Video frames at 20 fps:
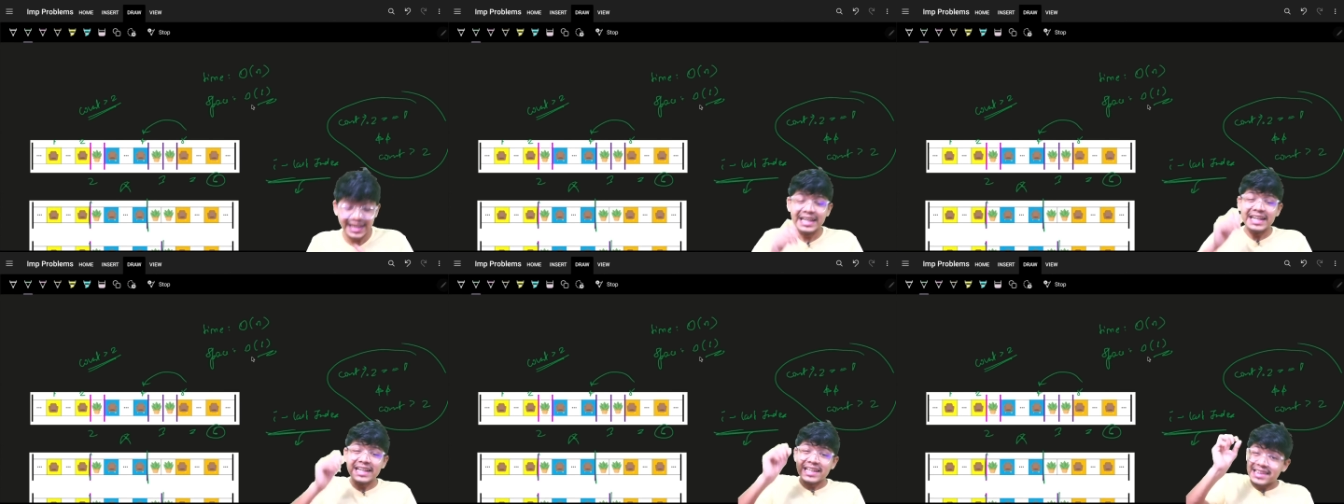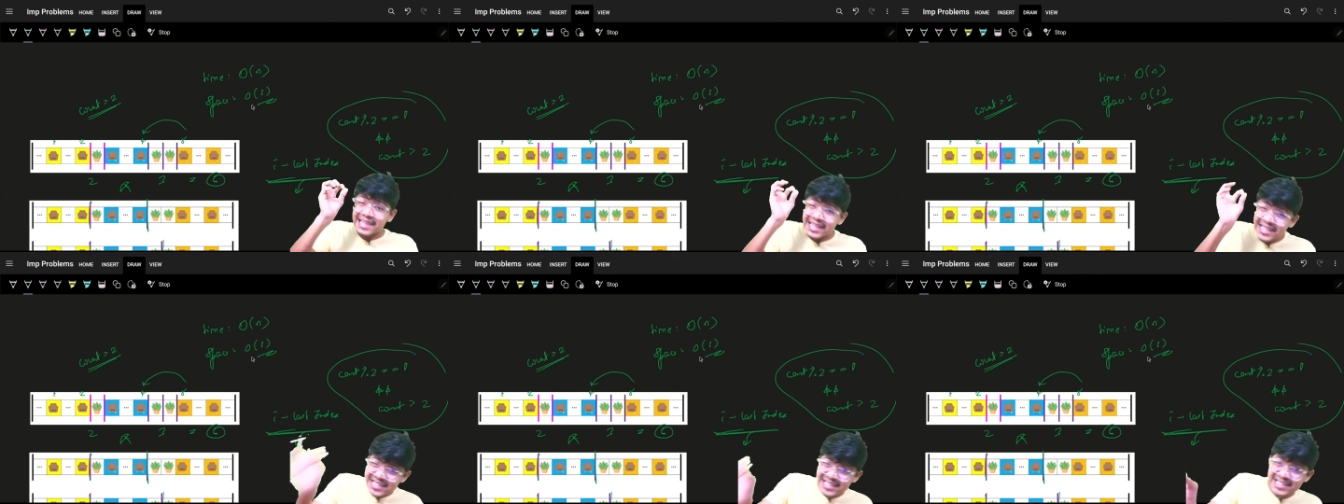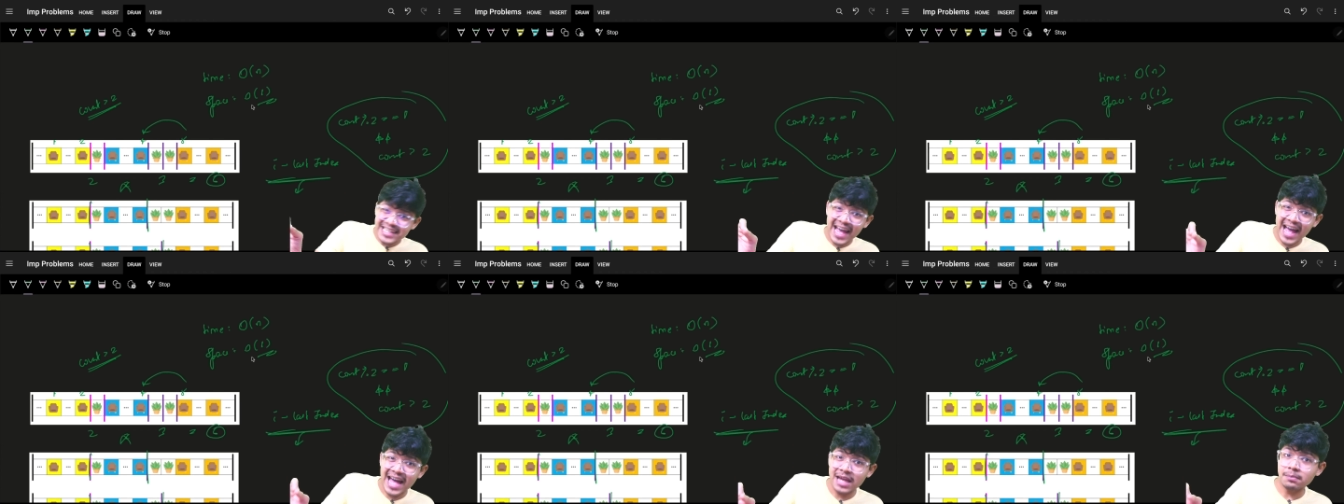this
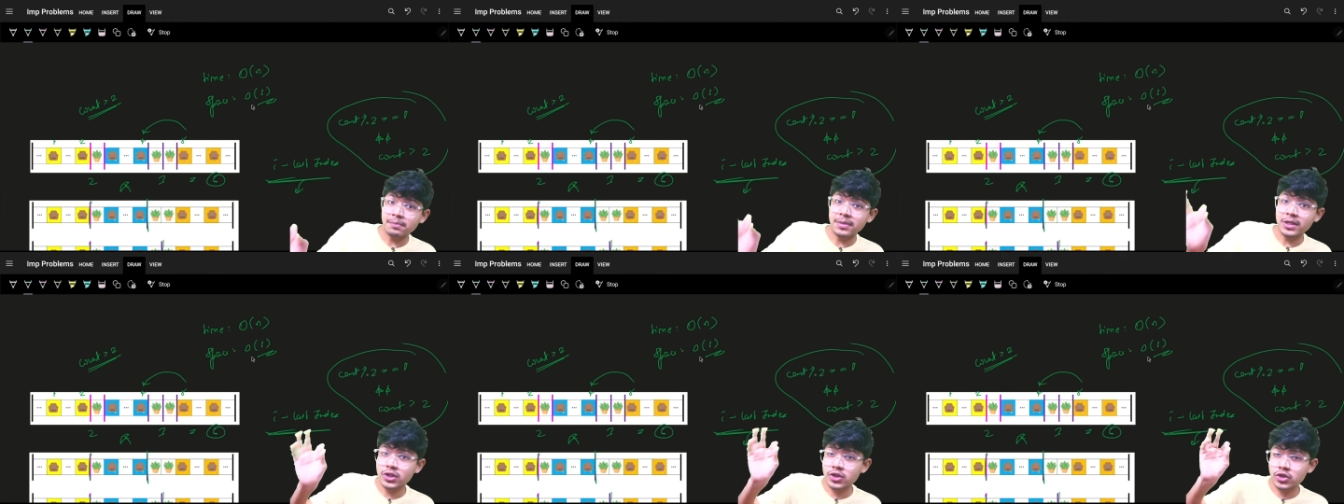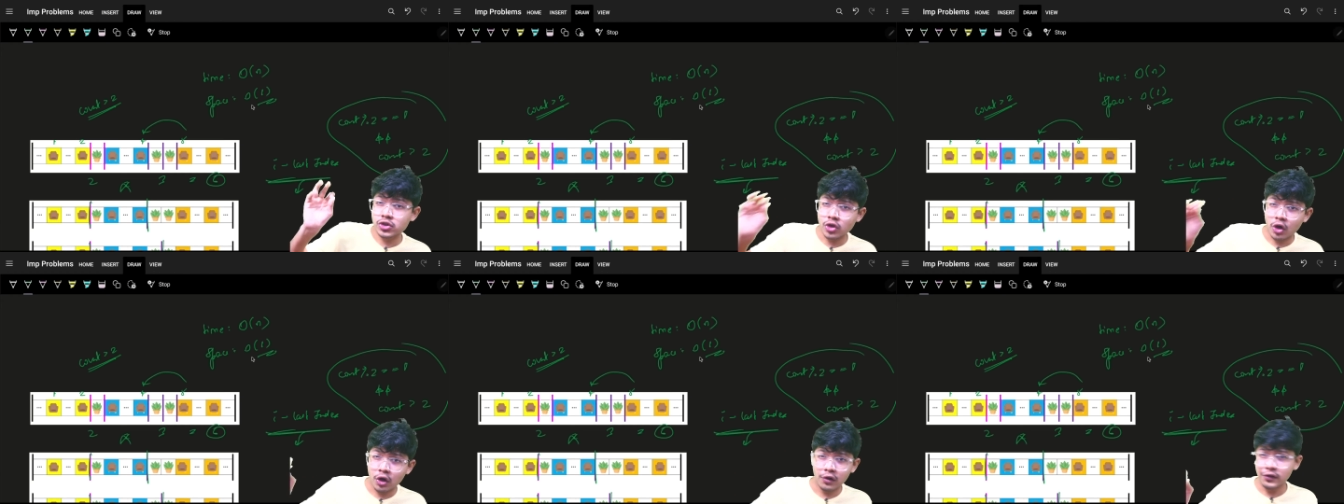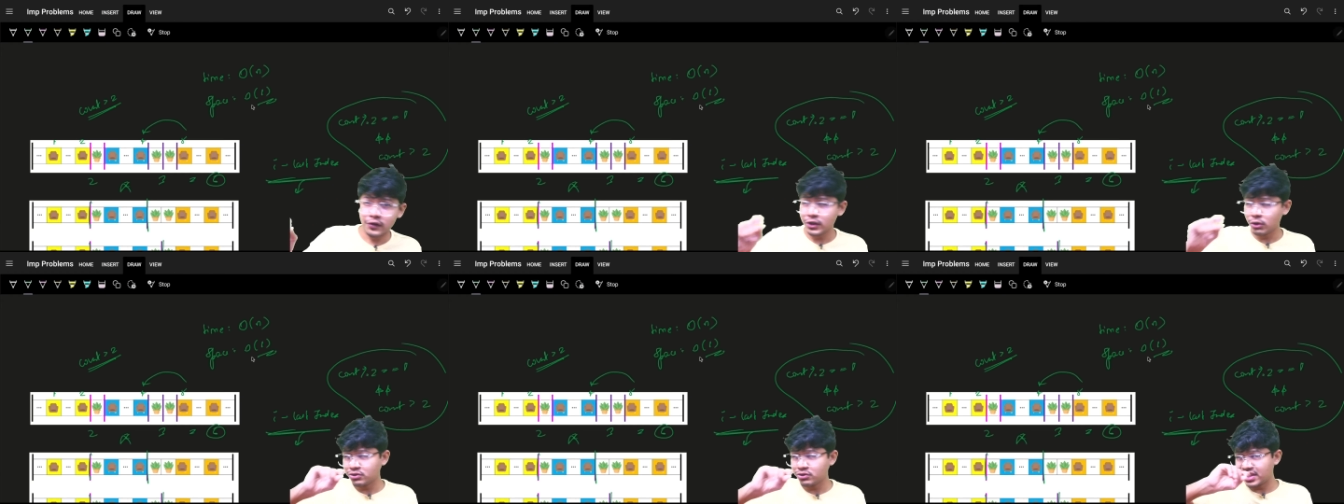can be solved
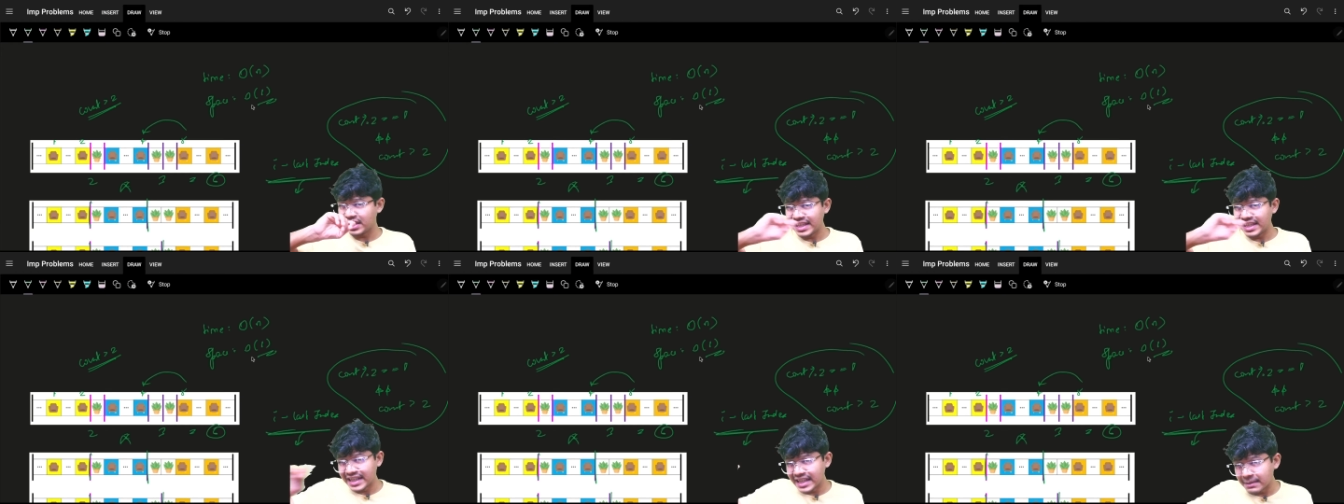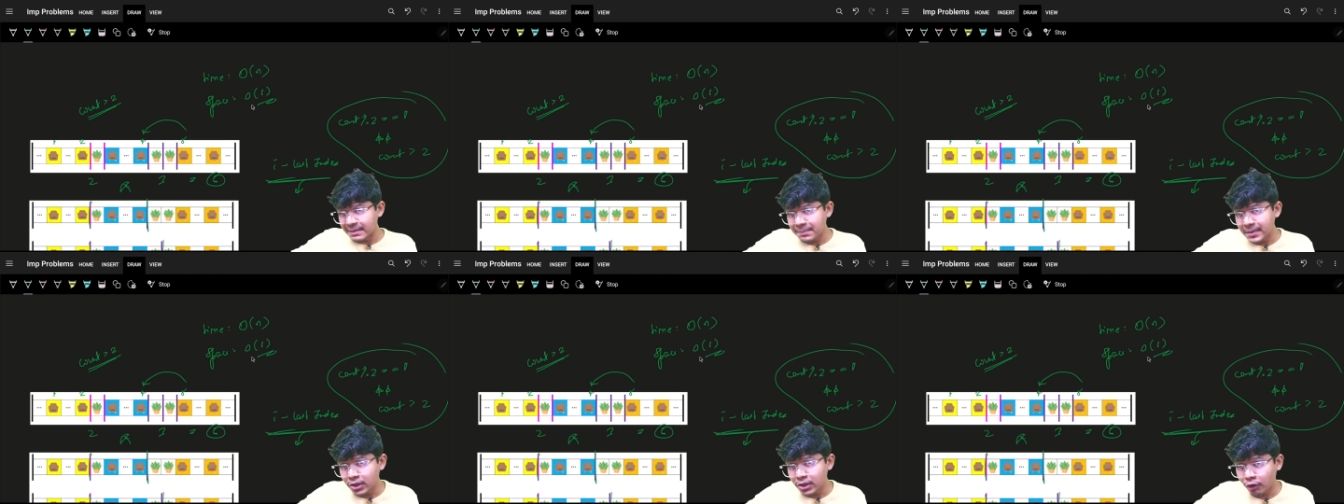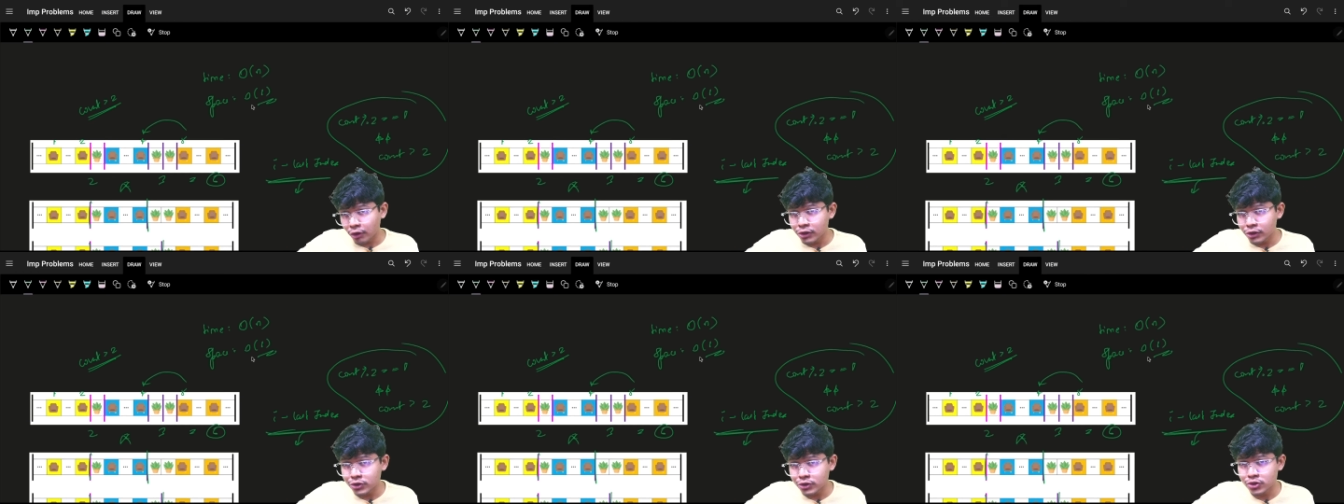using DB
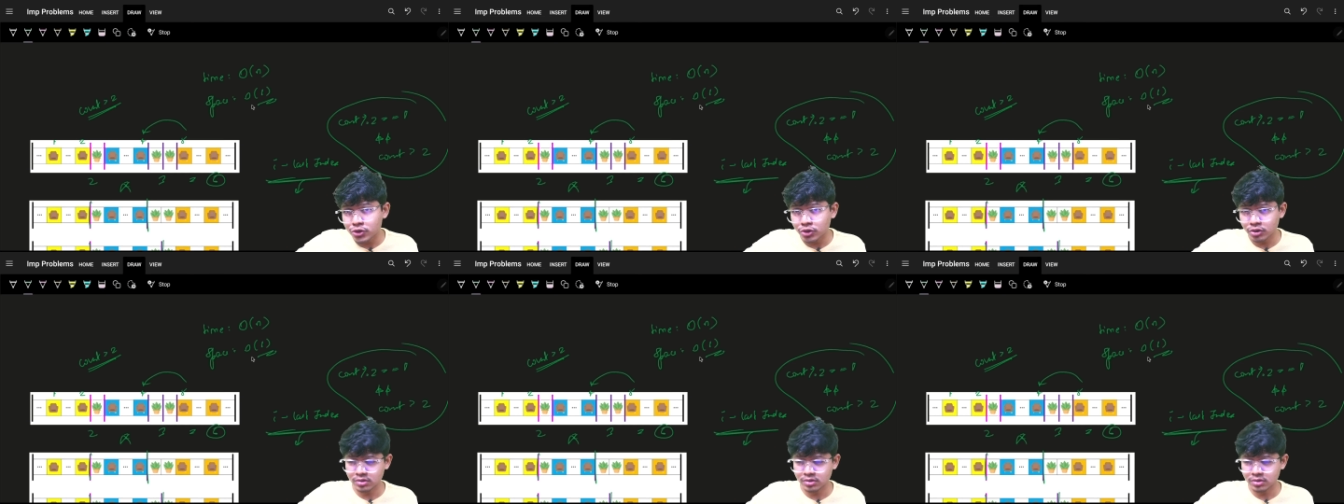also,